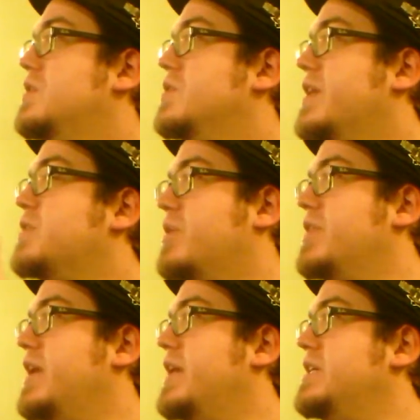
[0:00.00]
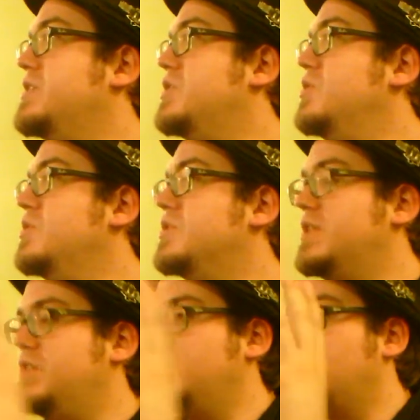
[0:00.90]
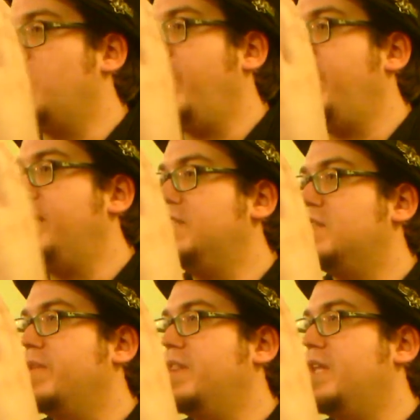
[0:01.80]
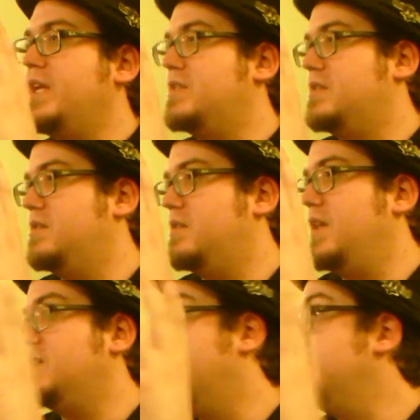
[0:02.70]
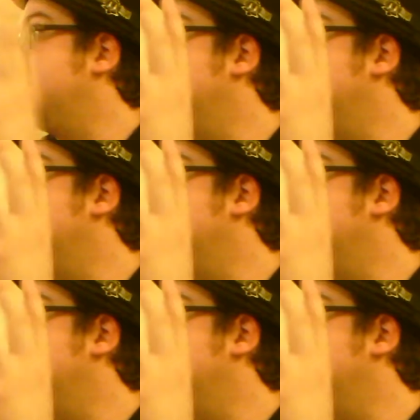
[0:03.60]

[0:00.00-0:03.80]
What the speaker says: So that's part of the idea too. Is you're creating something that it's a nice